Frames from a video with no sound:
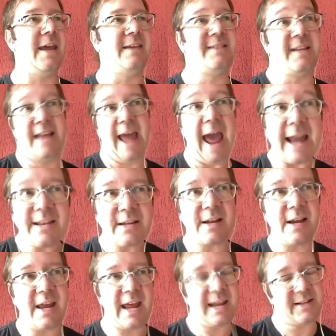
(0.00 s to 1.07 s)
is it
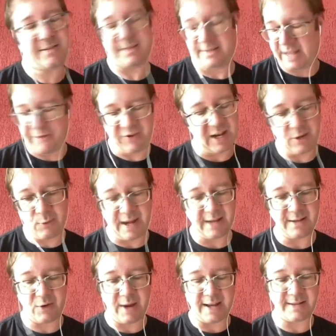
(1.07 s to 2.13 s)
ethically, and something that we
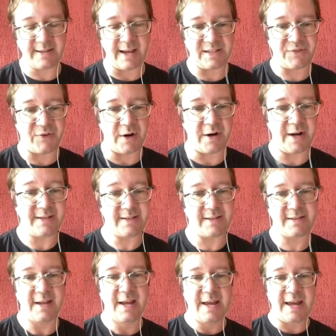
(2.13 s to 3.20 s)
can discuss further, is
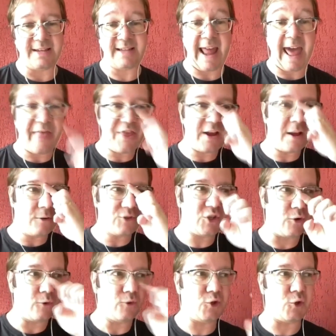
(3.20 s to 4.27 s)
it ethical
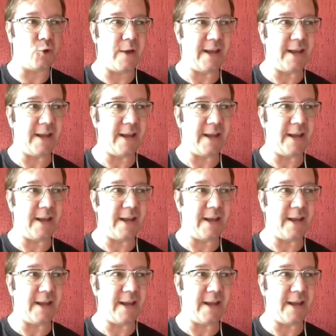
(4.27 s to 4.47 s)
to